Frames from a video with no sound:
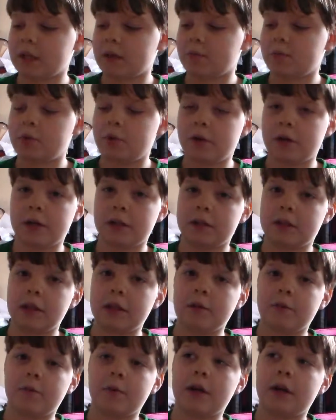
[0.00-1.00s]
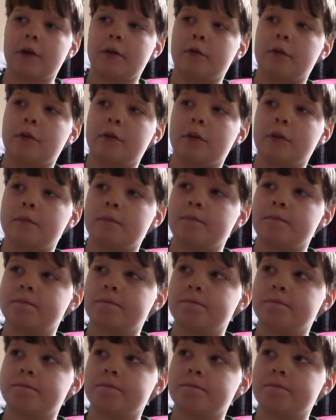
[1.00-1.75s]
I'm trying to think what else.